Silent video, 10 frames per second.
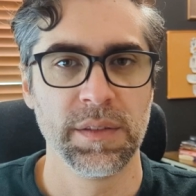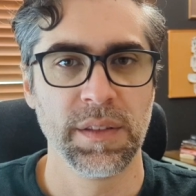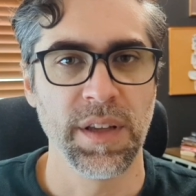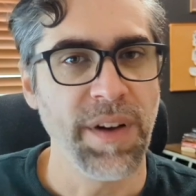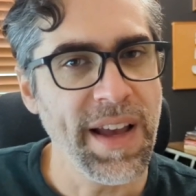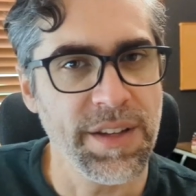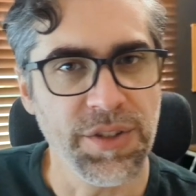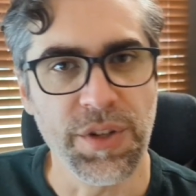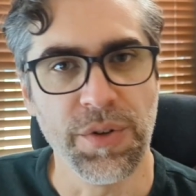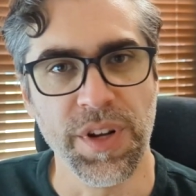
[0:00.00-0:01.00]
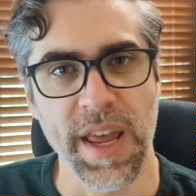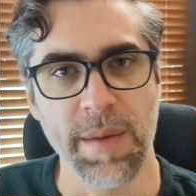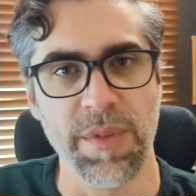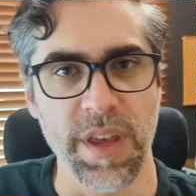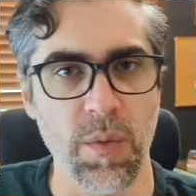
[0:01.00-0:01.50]
If I asked you to
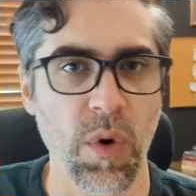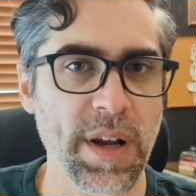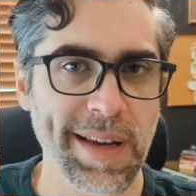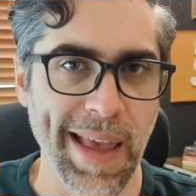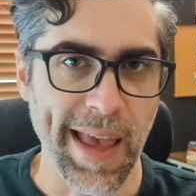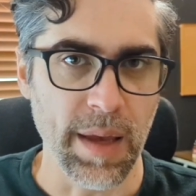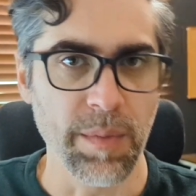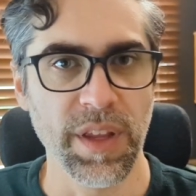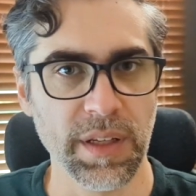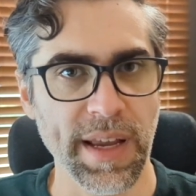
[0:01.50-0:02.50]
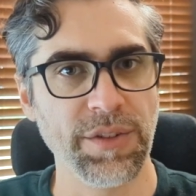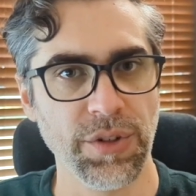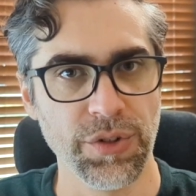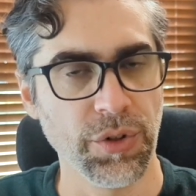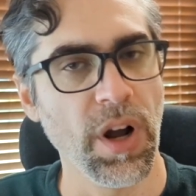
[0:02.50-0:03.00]
name the one game that
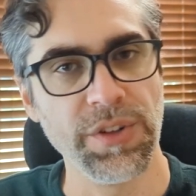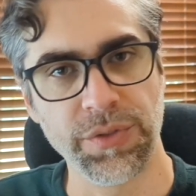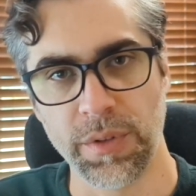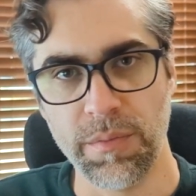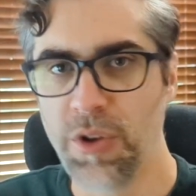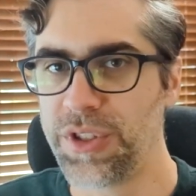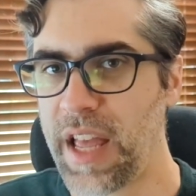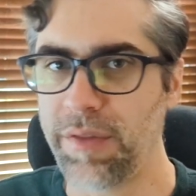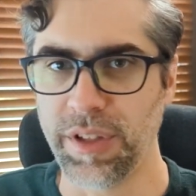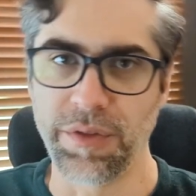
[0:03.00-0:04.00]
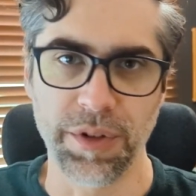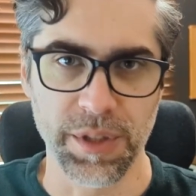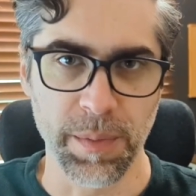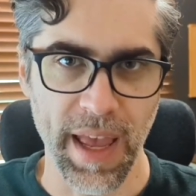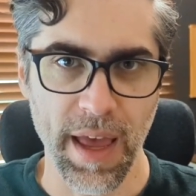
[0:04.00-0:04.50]
Lancer draws from most heavily for its
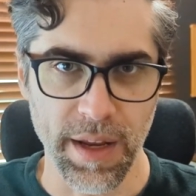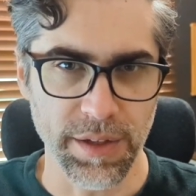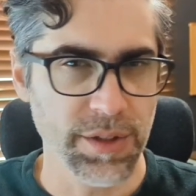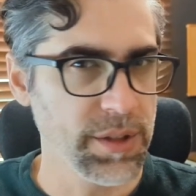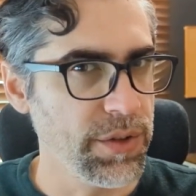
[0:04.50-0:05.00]
mechanics, you